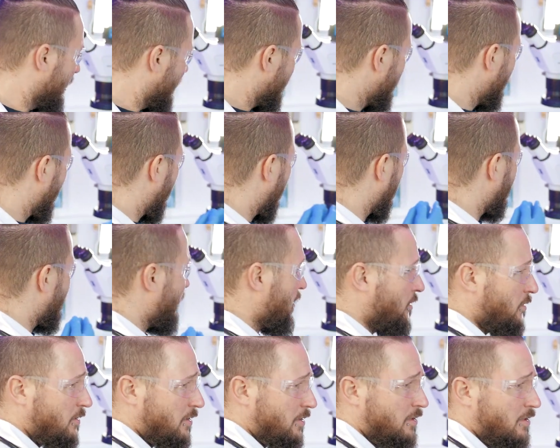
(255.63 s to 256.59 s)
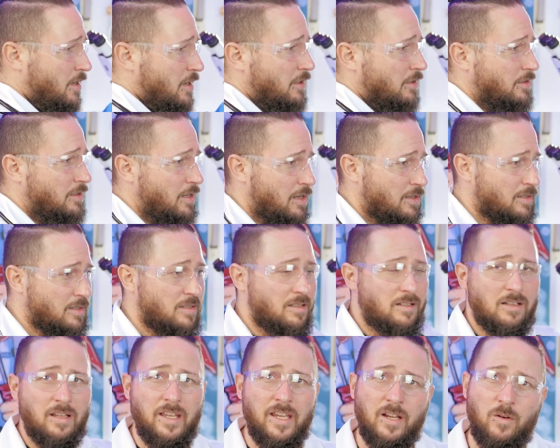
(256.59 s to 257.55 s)
You can use this
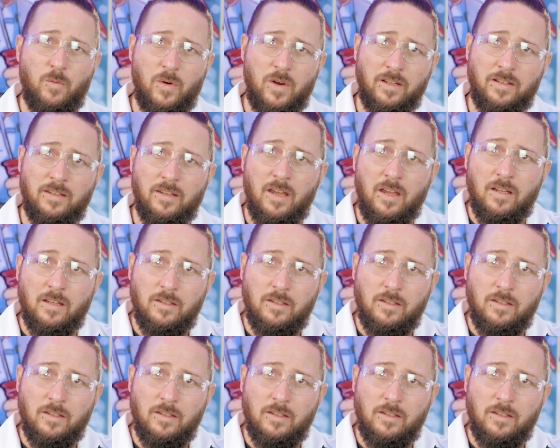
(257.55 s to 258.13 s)
liquid